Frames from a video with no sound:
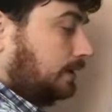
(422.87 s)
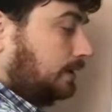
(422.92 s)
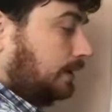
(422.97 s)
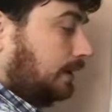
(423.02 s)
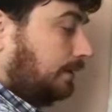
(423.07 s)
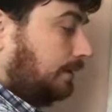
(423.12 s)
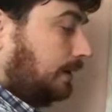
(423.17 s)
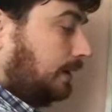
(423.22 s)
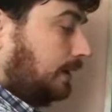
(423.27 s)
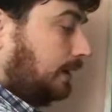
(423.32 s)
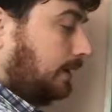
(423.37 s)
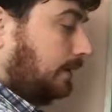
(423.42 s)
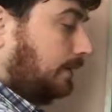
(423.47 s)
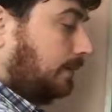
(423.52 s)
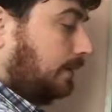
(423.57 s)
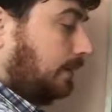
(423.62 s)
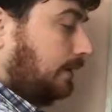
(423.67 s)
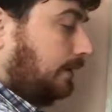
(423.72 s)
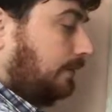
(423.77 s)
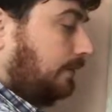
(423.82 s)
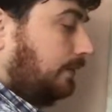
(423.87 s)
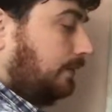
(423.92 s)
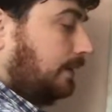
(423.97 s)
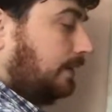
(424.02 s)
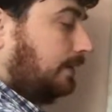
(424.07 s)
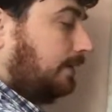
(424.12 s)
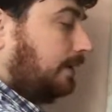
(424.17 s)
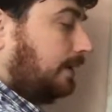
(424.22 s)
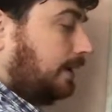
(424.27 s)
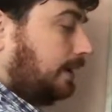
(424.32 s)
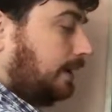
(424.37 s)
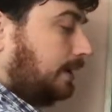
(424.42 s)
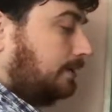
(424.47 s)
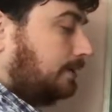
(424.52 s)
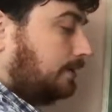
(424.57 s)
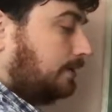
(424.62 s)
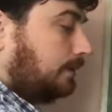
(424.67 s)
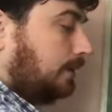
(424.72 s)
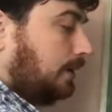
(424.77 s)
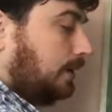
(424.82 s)
So I'm going to get 1/5
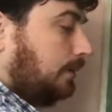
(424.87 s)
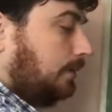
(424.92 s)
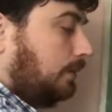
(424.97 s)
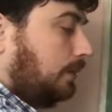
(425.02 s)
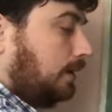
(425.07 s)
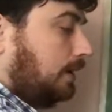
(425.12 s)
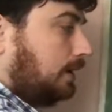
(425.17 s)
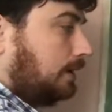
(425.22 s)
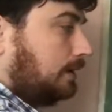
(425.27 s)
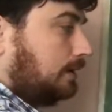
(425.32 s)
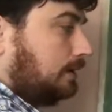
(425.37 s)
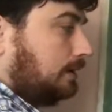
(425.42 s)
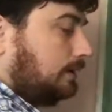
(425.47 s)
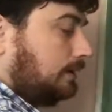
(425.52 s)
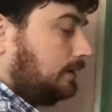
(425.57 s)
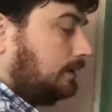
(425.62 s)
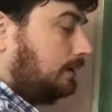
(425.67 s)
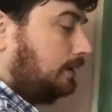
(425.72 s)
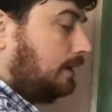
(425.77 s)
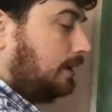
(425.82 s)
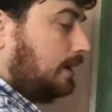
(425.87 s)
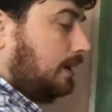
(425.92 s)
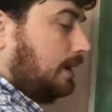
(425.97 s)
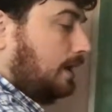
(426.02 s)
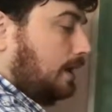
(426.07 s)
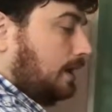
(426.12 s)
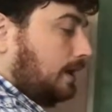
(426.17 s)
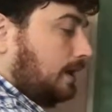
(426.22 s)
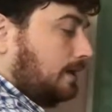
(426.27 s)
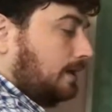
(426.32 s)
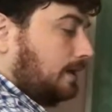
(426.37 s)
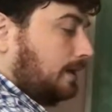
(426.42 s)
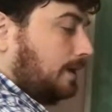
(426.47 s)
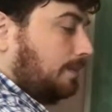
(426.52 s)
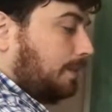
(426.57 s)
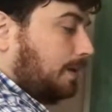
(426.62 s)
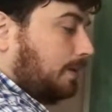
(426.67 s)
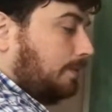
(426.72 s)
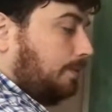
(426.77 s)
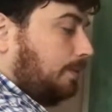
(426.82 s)
times row 1, and then
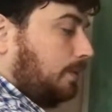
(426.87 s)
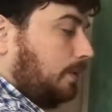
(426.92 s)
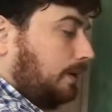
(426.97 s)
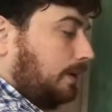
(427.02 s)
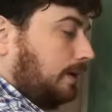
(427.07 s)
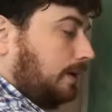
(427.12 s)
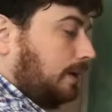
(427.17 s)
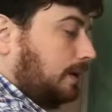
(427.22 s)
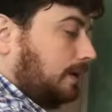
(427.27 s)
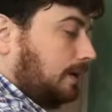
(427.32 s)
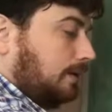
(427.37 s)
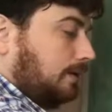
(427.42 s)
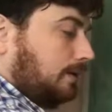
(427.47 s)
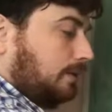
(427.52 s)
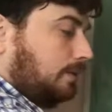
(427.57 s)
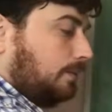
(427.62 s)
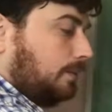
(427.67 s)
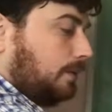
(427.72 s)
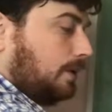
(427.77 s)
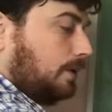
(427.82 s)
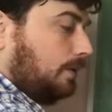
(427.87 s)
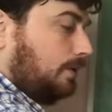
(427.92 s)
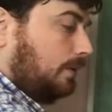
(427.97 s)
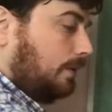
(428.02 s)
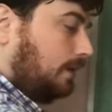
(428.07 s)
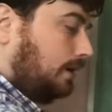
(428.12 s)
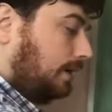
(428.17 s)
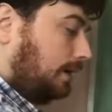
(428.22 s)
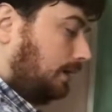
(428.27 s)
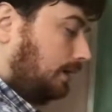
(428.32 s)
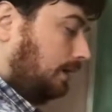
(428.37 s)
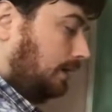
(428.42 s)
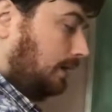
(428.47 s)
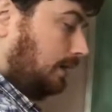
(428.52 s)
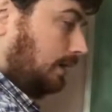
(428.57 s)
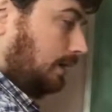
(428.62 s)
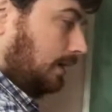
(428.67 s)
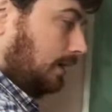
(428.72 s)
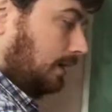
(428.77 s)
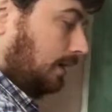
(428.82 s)
I'm going to plug that into row 1.
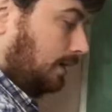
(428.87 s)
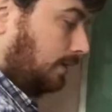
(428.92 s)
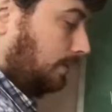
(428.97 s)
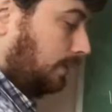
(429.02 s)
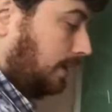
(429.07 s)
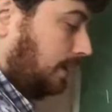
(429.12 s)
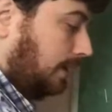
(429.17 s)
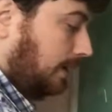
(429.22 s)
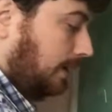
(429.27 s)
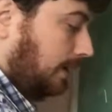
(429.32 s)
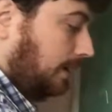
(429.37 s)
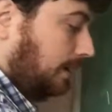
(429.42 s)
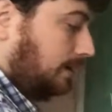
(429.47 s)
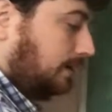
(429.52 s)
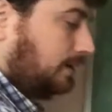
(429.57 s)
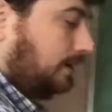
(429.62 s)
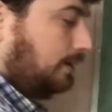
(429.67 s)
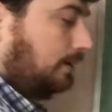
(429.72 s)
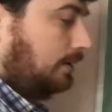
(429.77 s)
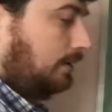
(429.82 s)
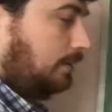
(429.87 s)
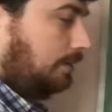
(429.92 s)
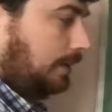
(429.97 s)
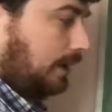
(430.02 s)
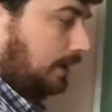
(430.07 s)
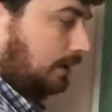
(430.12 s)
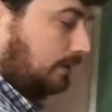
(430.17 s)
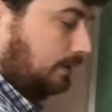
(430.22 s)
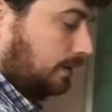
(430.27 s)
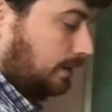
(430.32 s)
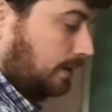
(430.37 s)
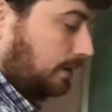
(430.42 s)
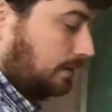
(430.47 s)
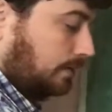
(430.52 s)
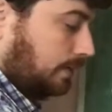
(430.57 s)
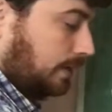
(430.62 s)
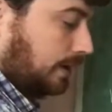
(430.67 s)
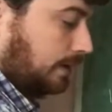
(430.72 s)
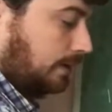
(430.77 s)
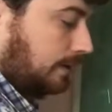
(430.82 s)
And what I get is the new
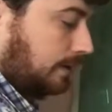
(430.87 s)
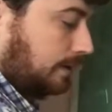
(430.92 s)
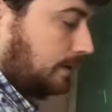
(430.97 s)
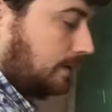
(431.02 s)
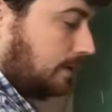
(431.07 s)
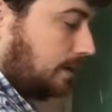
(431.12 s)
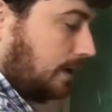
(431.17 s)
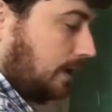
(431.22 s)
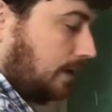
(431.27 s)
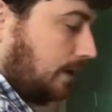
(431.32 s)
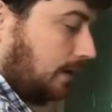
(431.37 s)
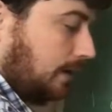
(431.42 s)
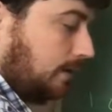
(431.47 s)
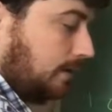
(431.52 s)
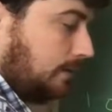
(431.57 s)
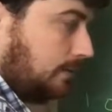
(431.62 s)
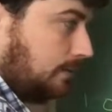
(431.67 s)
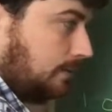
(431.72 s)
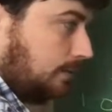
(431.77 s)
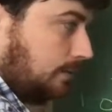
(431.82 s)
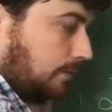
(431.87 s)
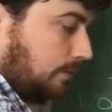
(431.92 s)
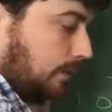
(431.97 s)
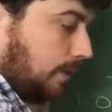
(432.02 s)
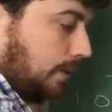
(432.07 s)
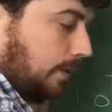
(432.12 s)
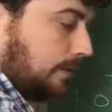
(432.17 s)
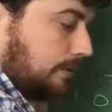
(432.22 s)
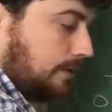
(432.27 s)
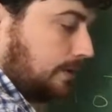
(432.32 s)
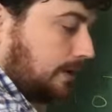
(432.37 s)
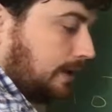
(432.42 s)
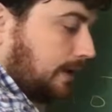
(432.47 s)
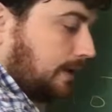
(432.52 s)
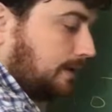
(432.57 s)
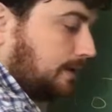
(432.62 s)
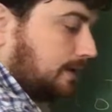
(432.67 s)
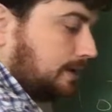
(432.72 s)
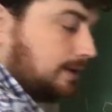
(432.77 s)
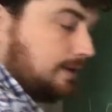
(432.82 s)
matrix where the second row
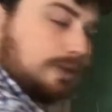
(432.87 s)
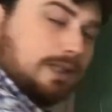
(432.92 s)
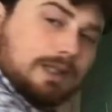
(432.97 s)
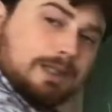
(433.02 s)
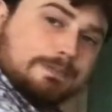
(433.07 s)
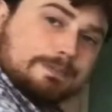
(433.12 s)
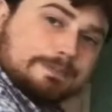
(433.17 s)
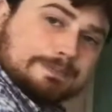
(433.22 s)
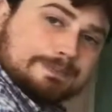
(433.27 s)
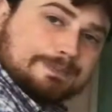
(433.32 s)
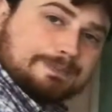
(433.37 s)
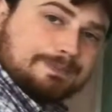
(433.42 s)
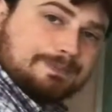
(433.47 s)
stays the same.